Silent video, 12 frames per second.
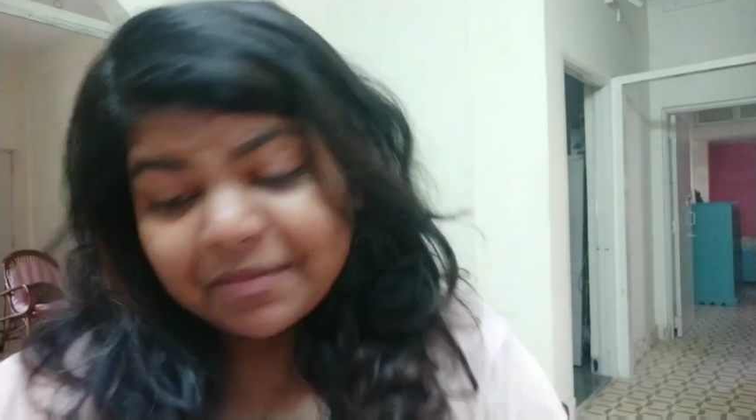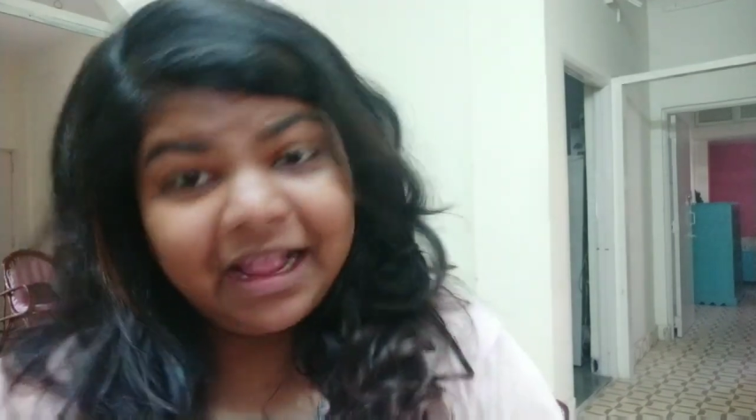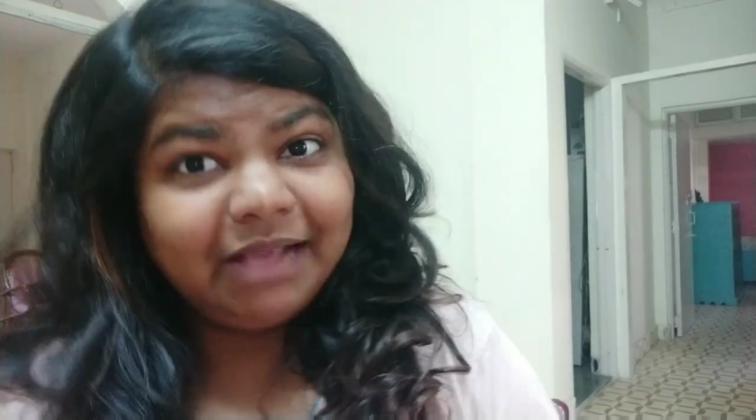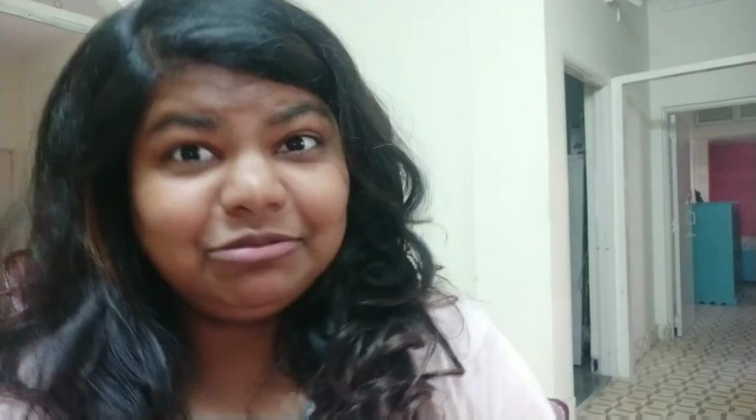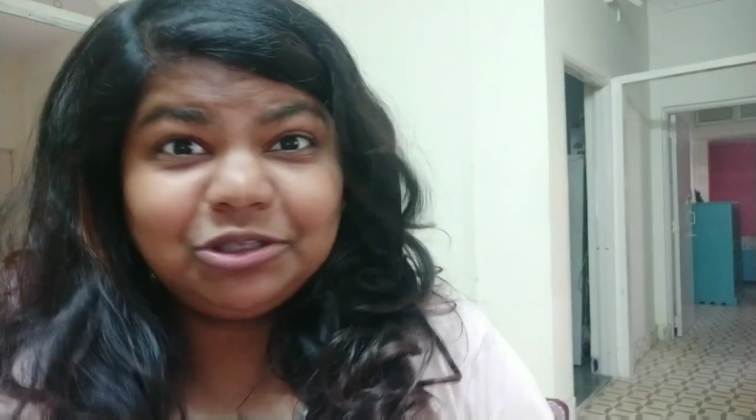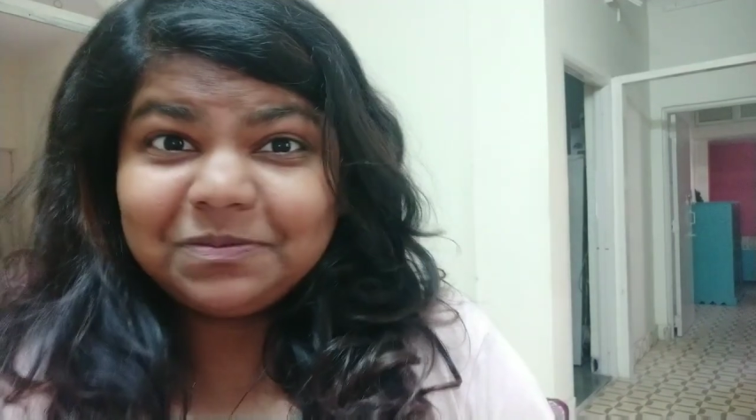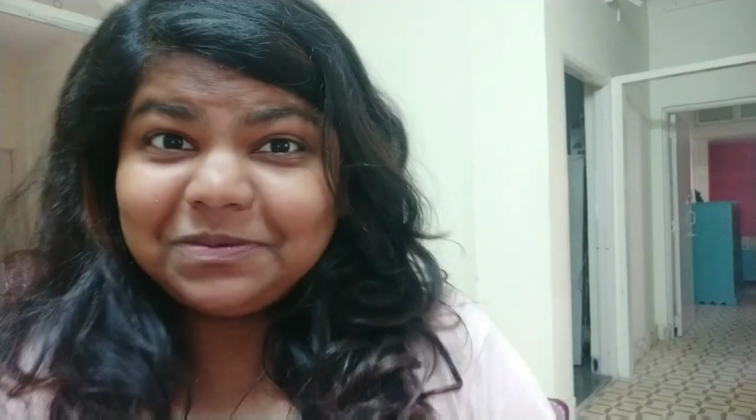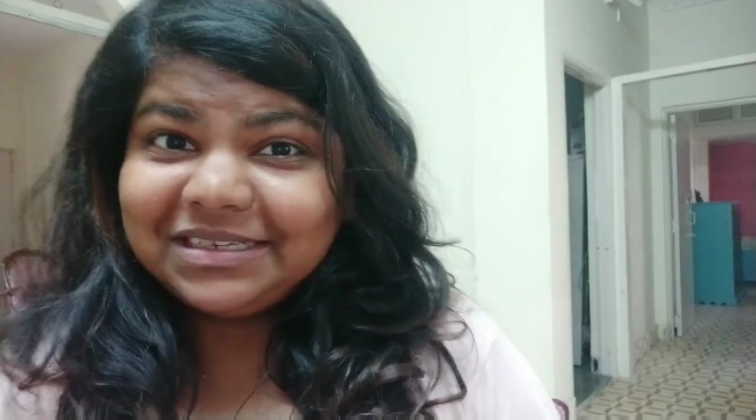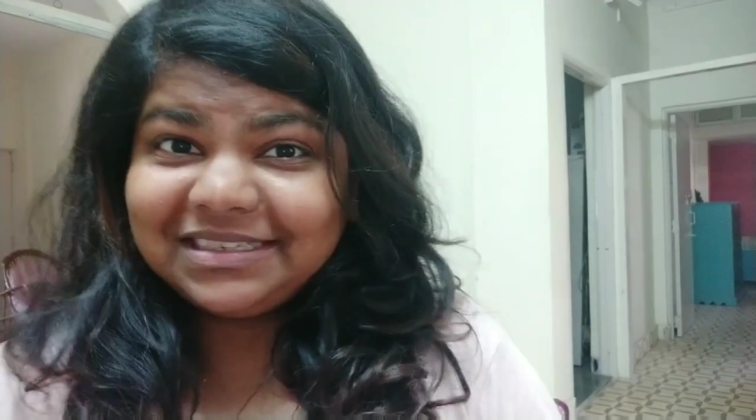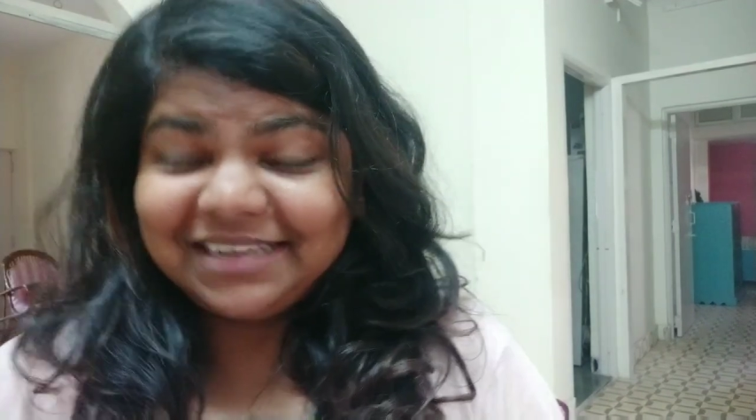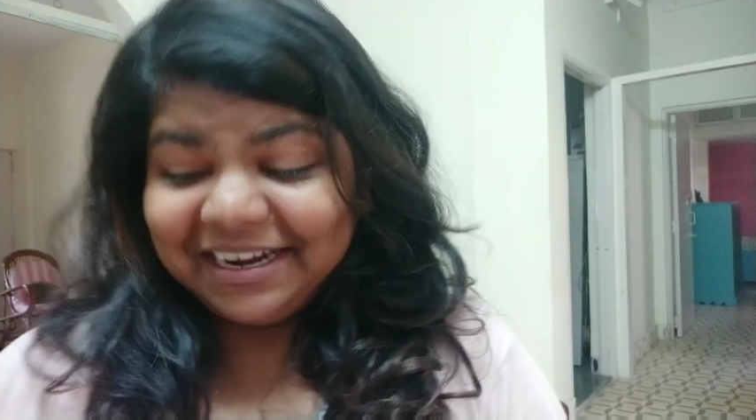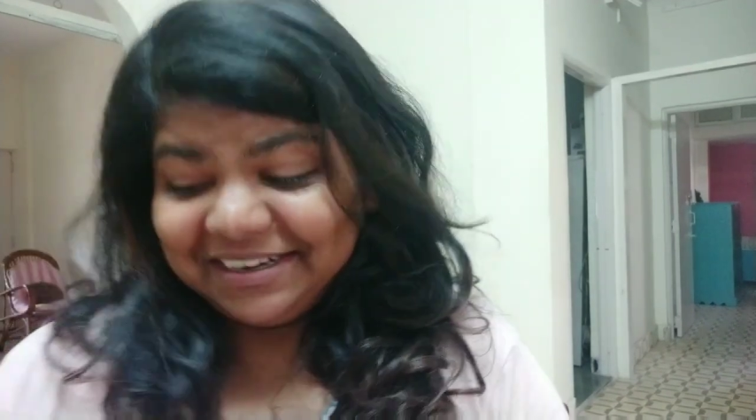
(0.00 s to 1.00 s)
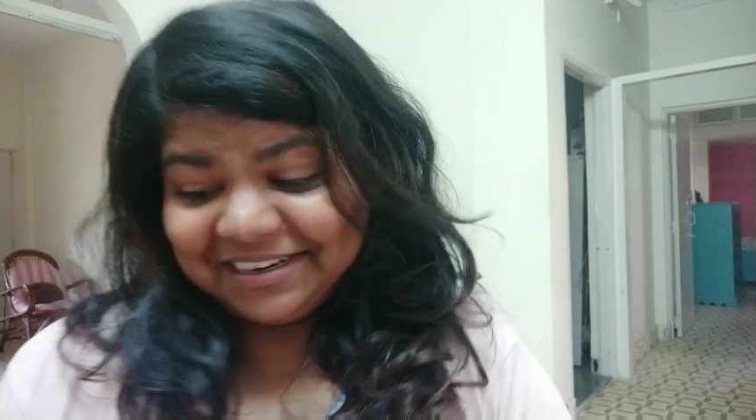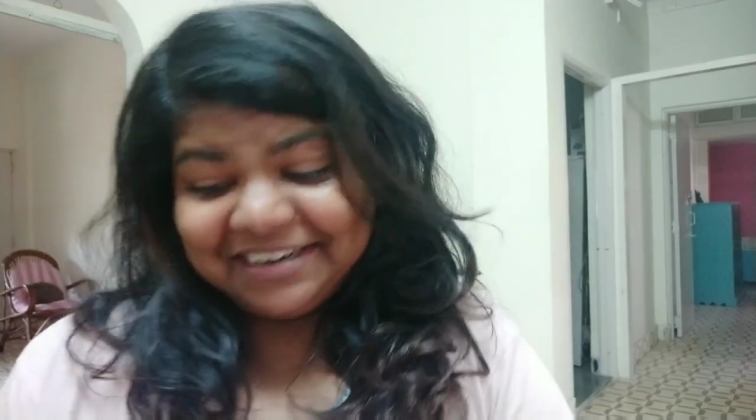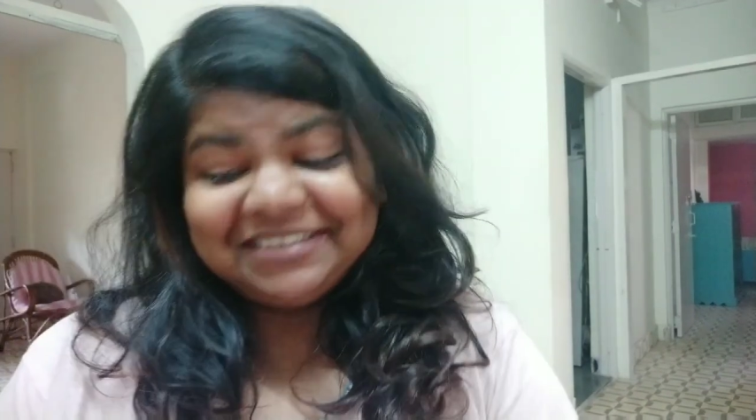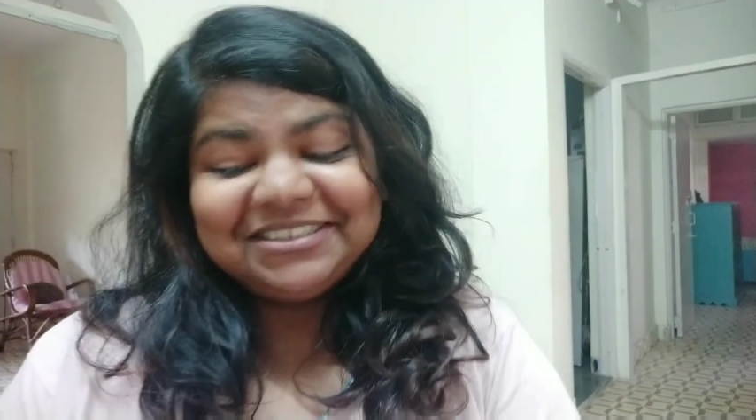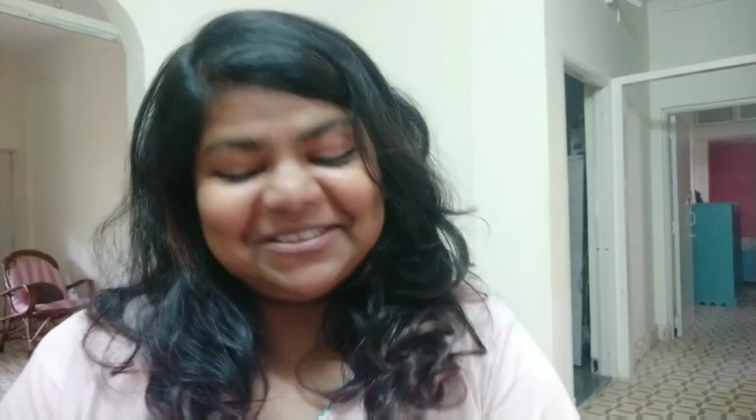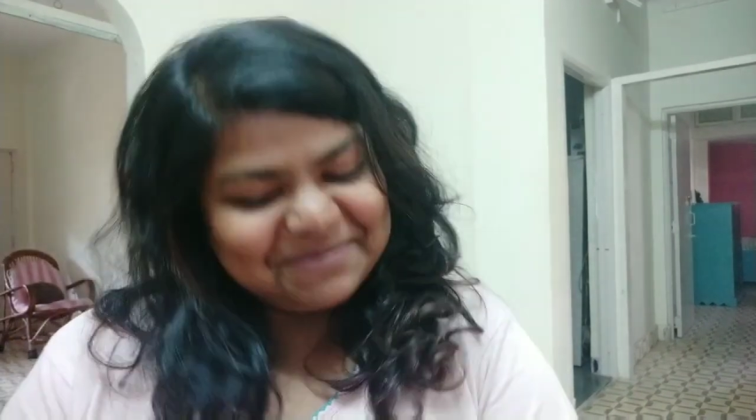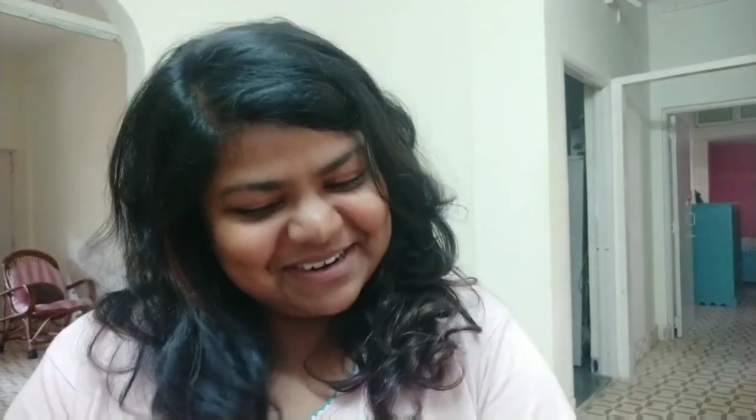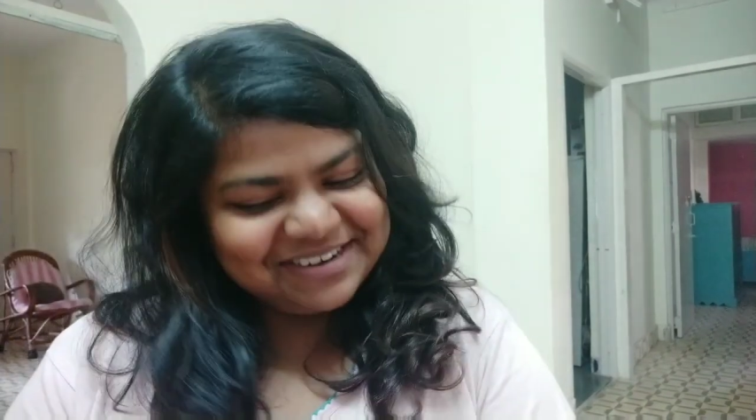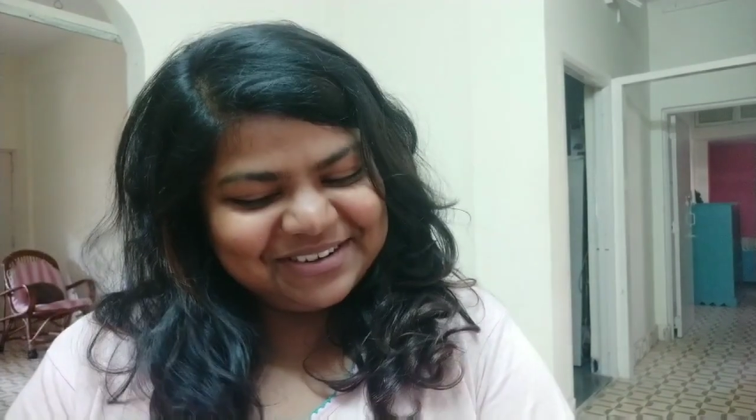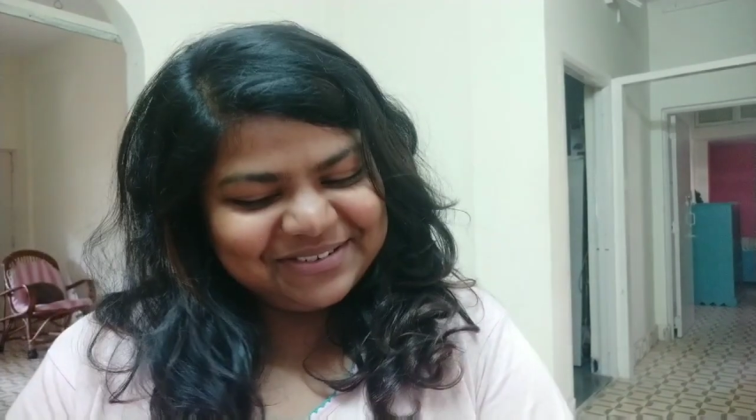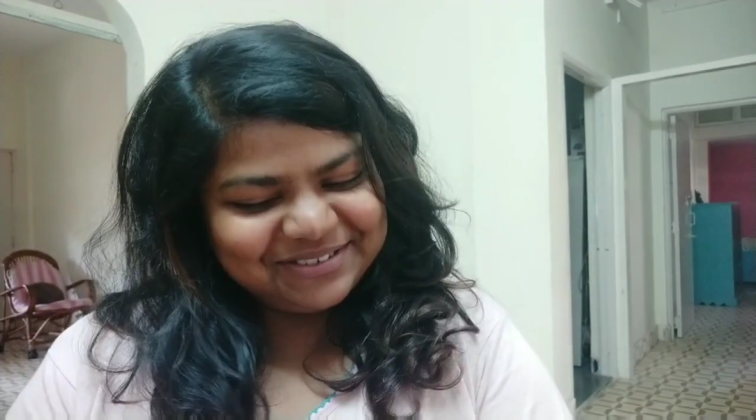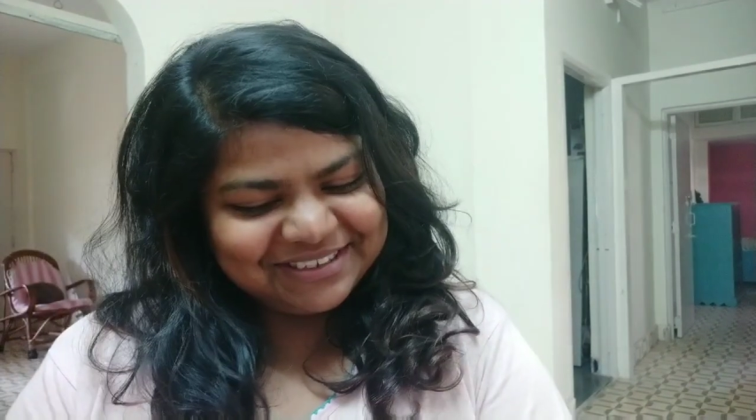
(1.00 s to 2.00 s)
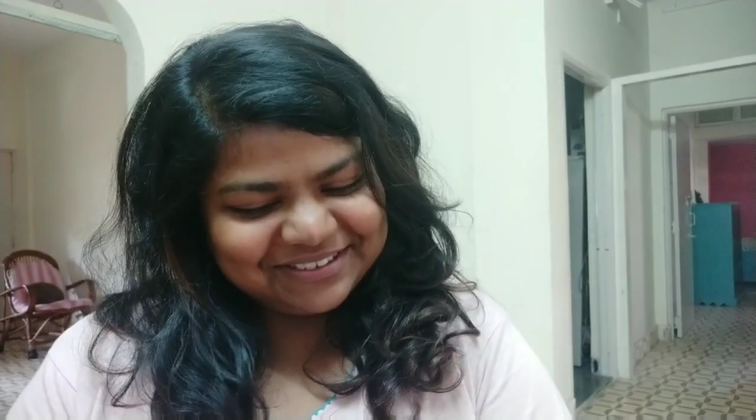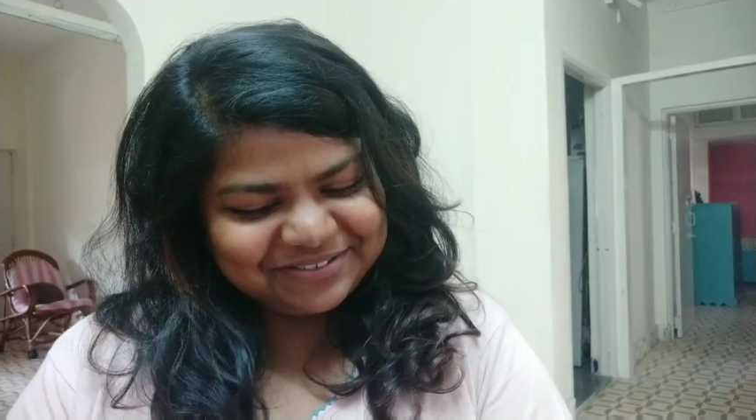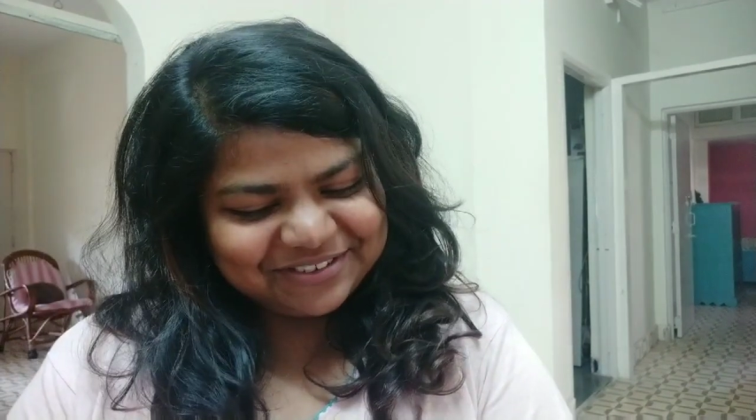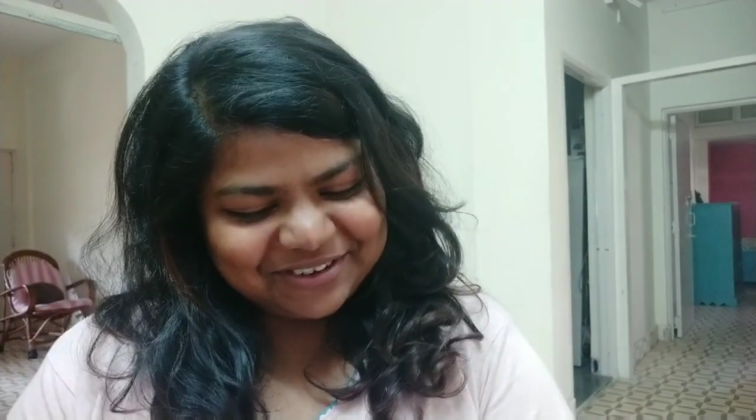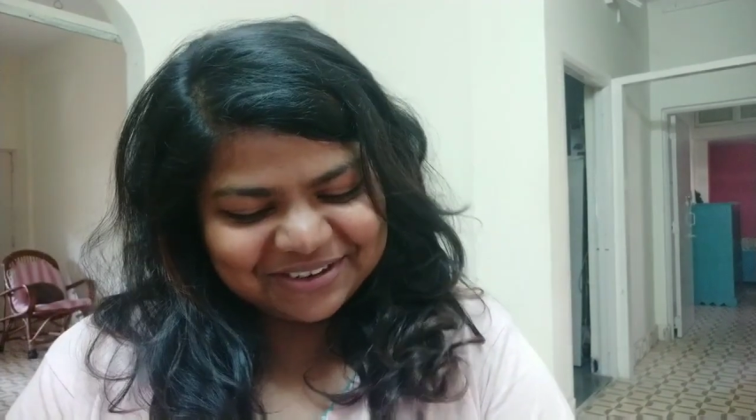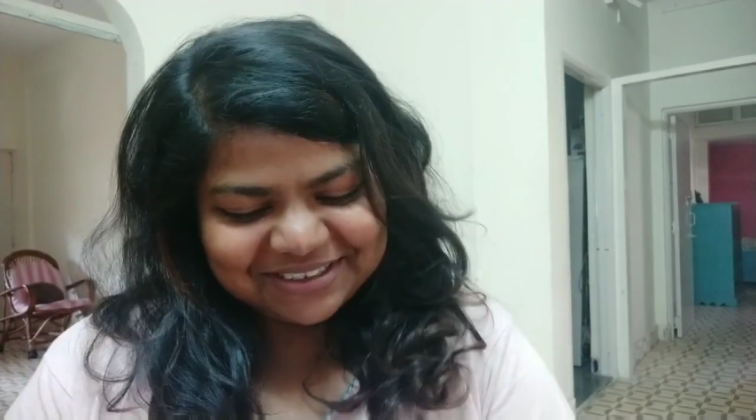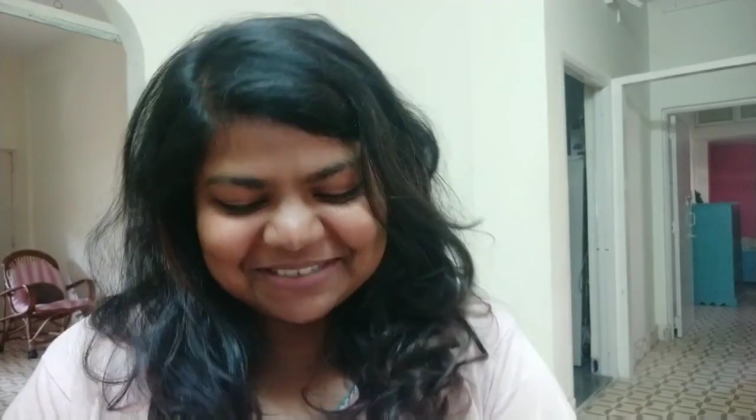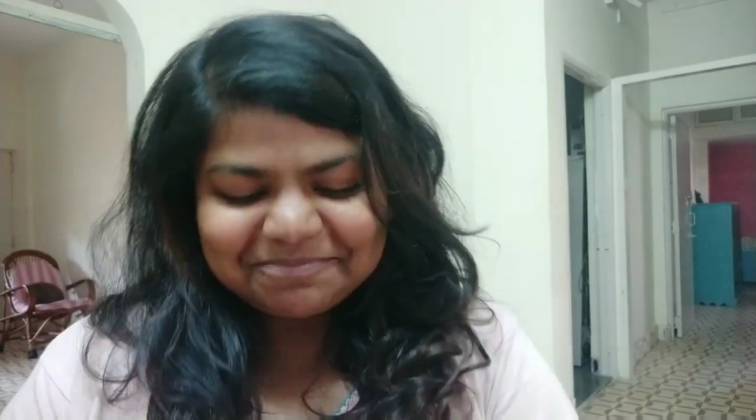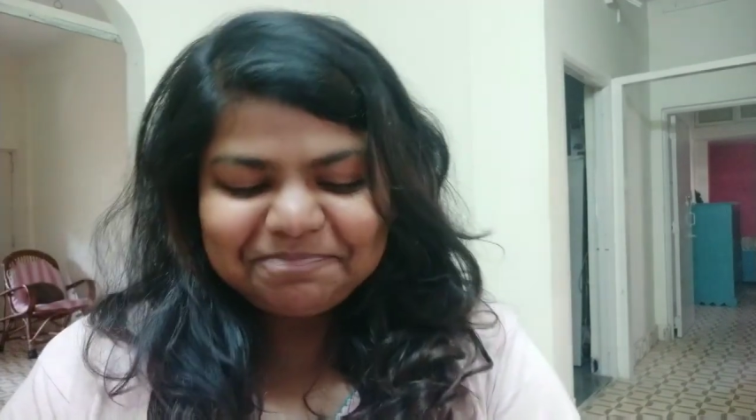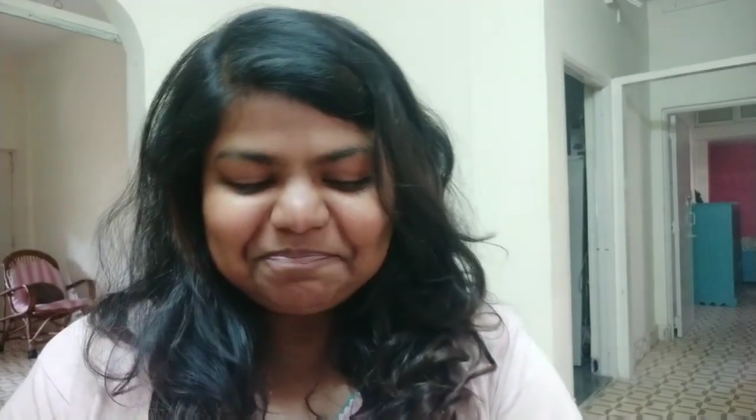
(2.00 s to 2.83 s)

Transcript: I'm super excited and super nervous, of course.